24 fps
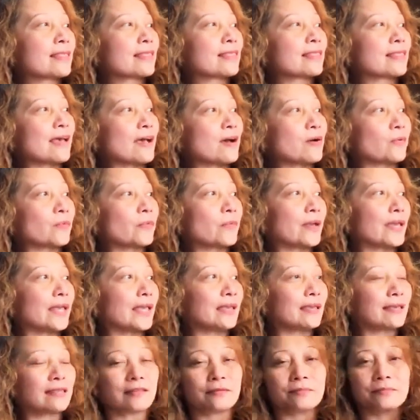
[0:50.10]
That
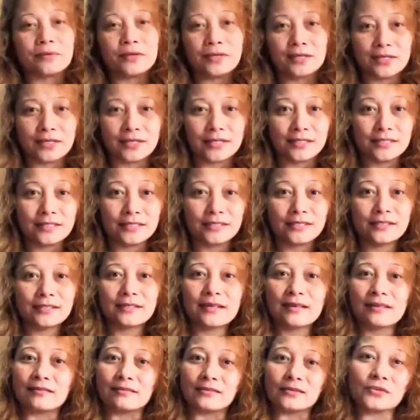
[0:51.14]
way the birds,
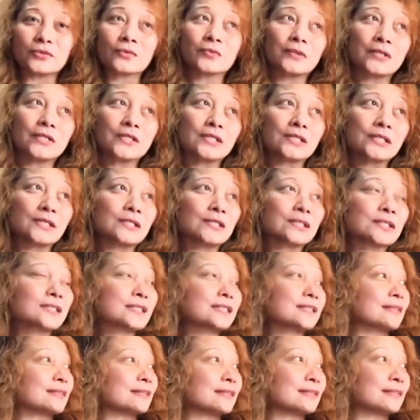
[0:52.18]
the squirrels,
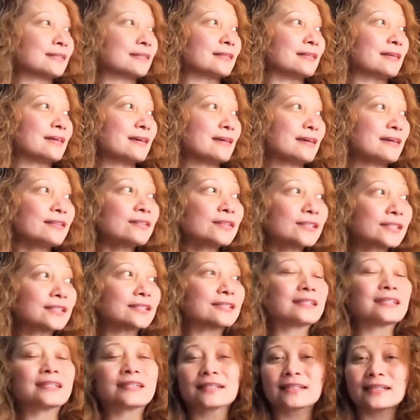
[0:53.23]
and
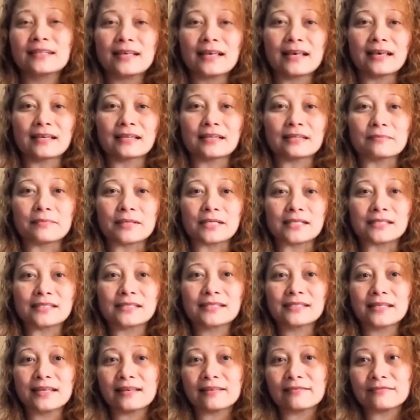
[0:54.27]
other animals
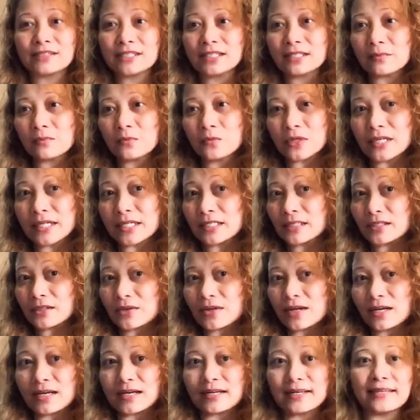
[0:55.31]
have somewhere to
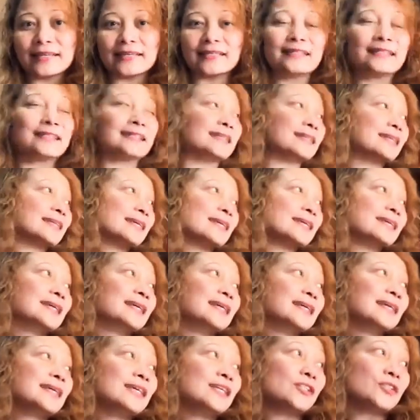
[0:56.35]
hide
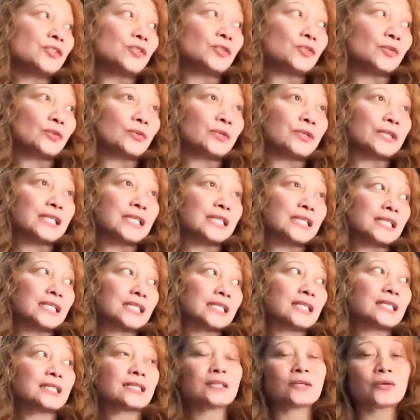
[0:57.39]

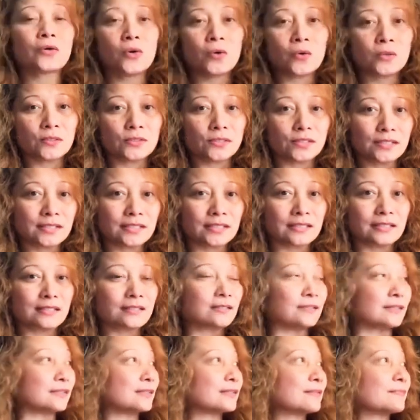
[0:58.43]
during cold
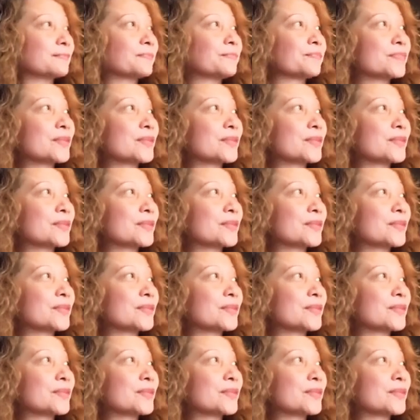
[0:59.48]
season.